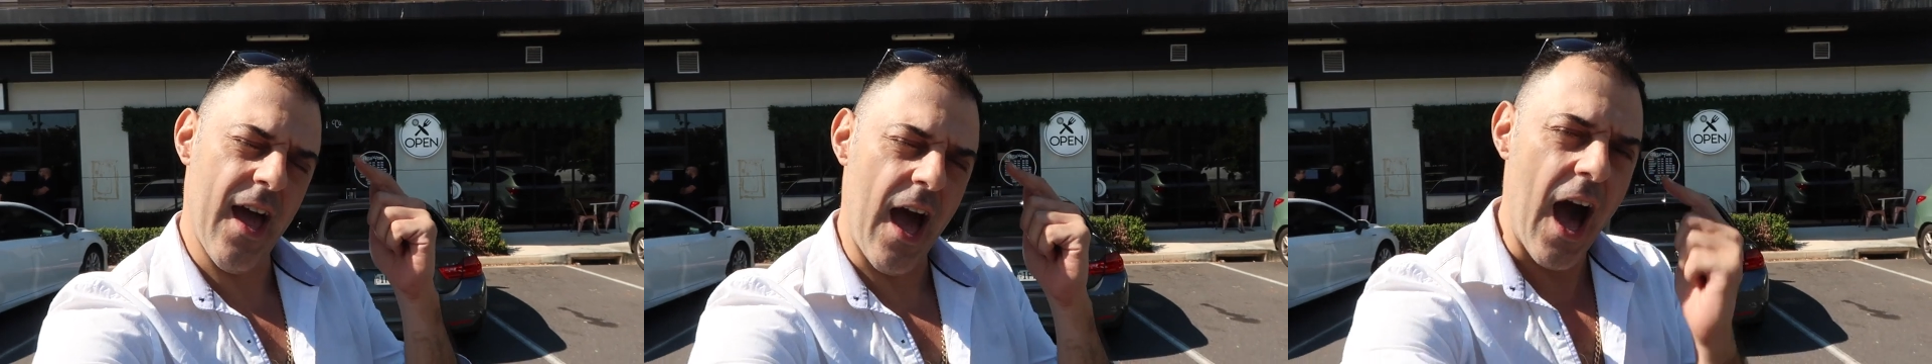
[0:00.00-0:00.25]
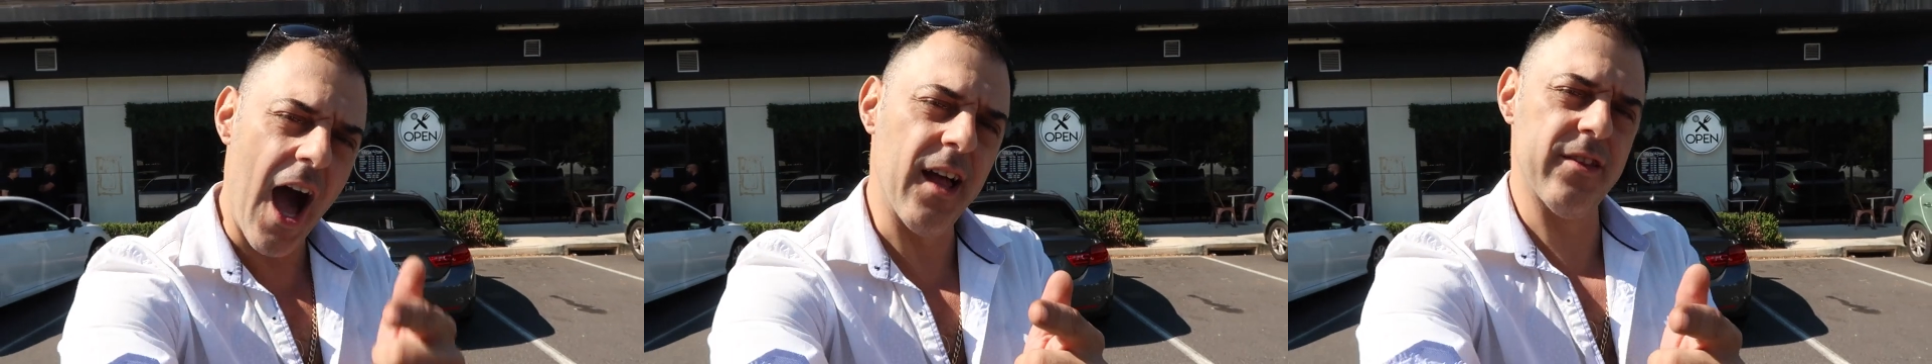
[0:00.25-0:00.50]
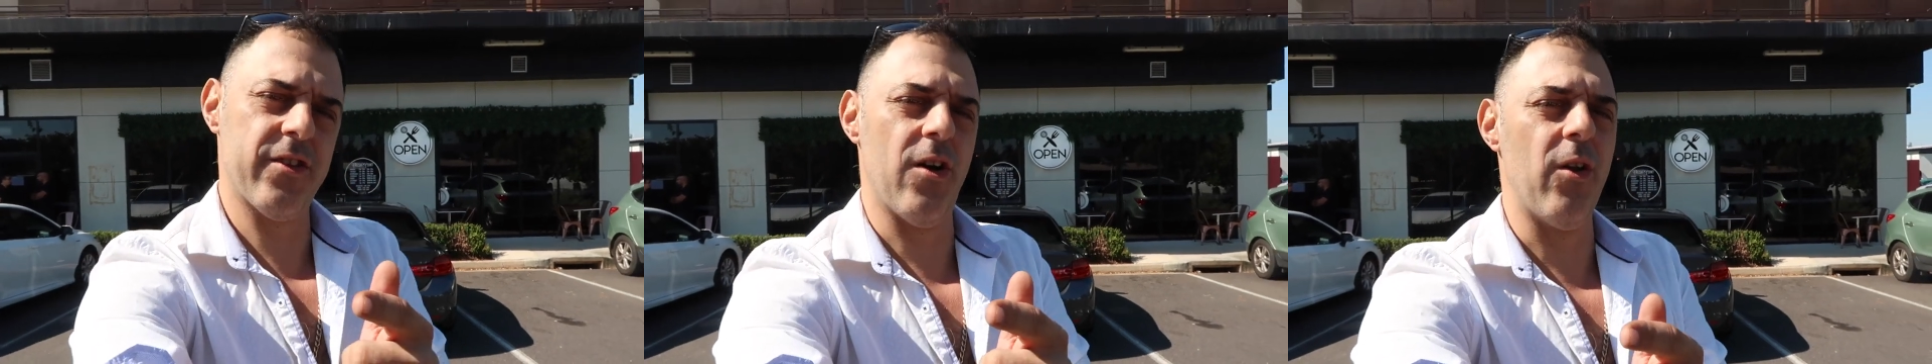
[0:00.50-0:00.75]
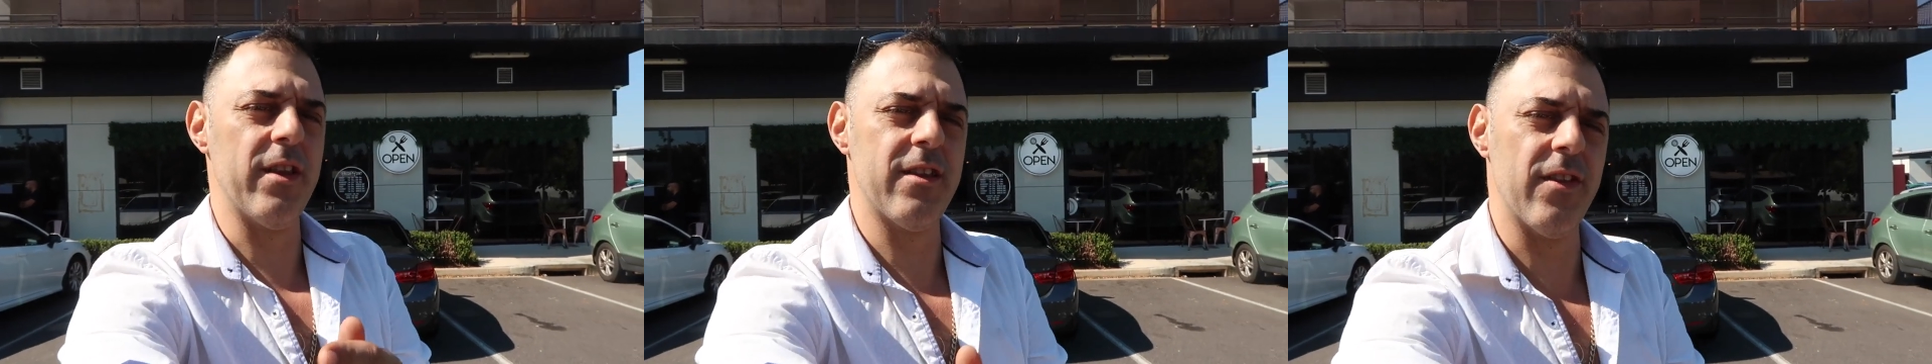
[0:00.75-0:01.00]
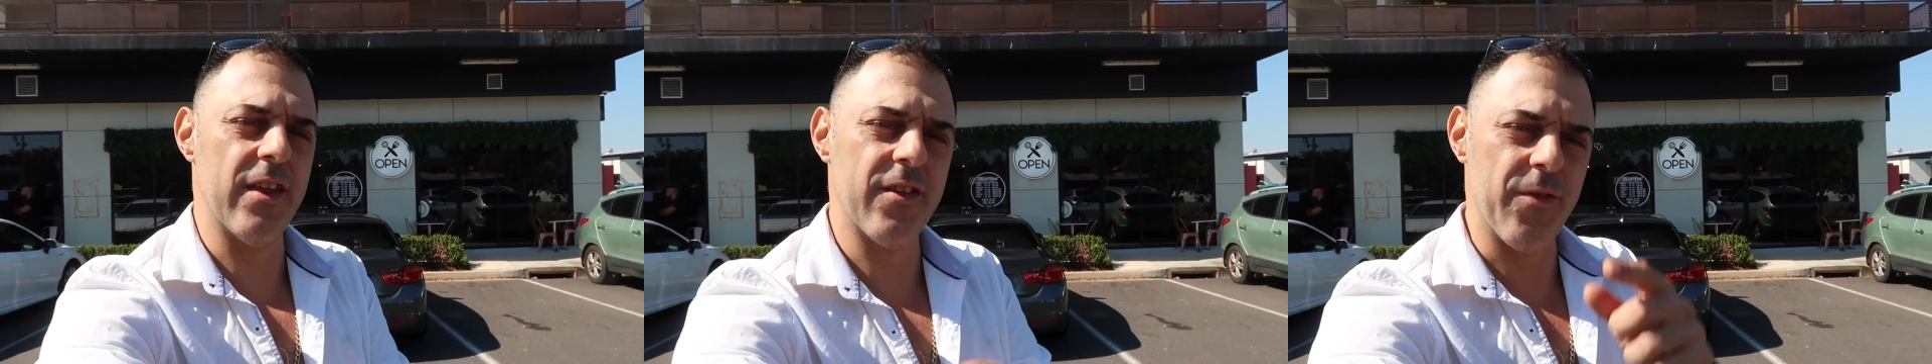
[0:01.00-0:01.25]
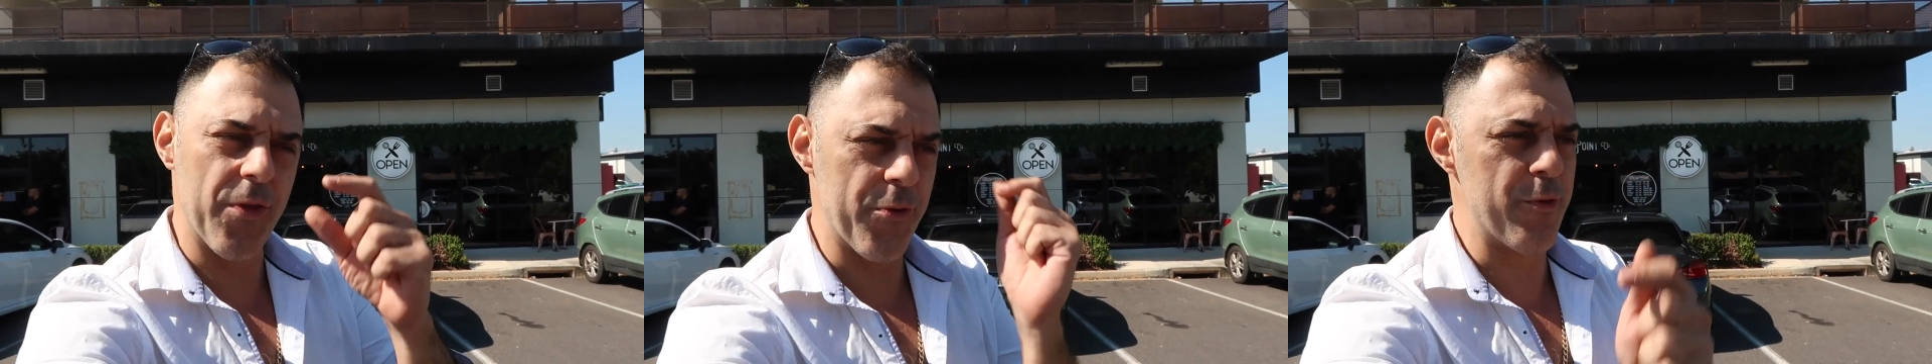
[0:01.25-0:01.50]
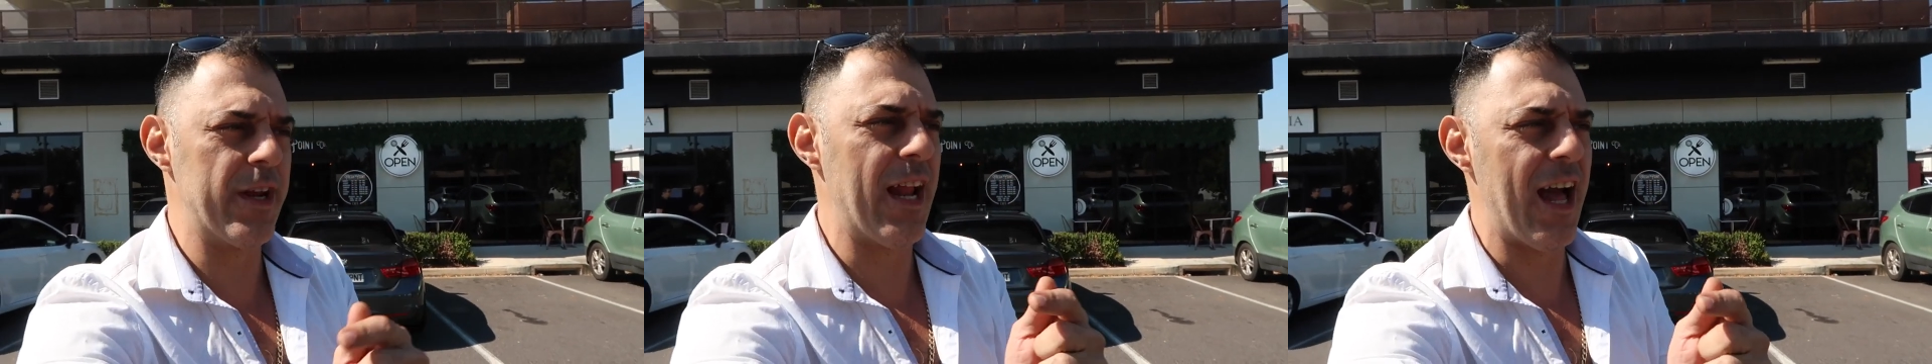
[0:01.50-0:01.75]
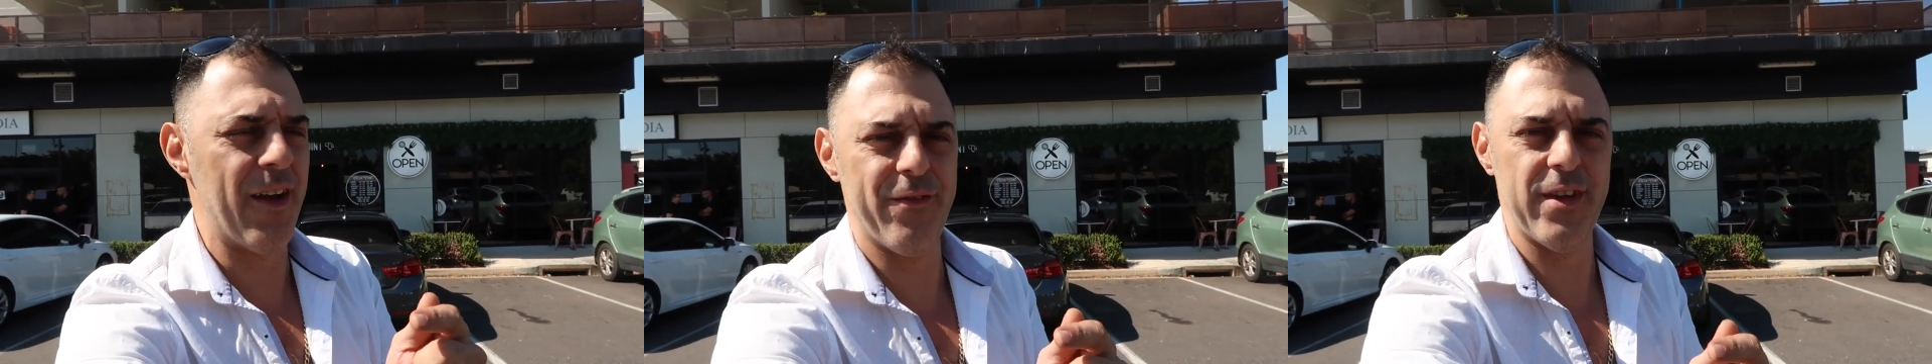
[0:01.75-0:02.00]
heart and soul into this for
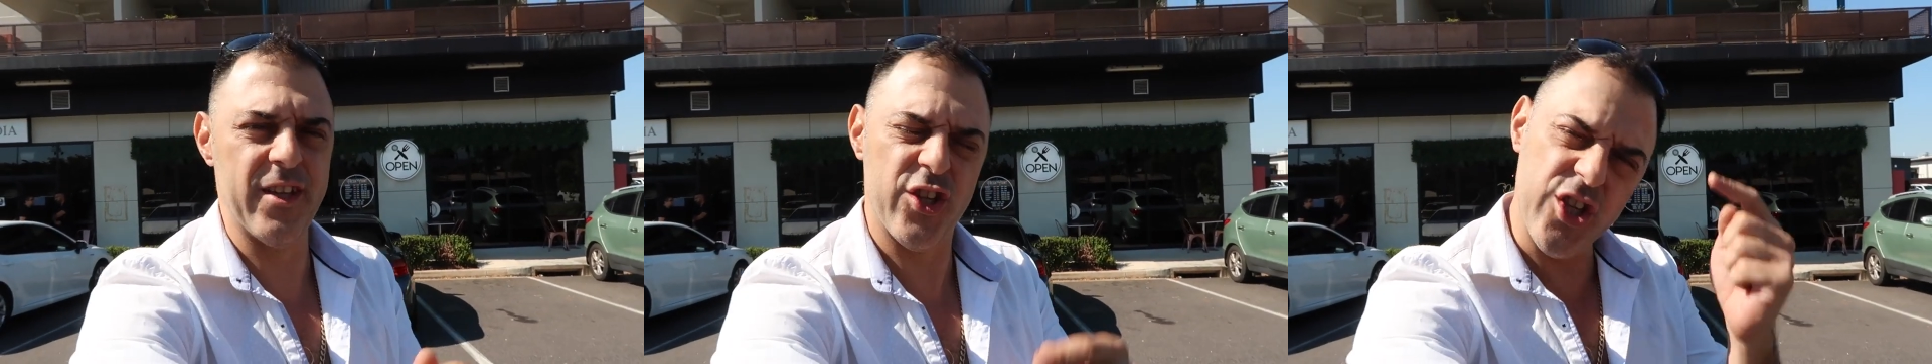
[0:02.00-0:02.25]
3.5 years.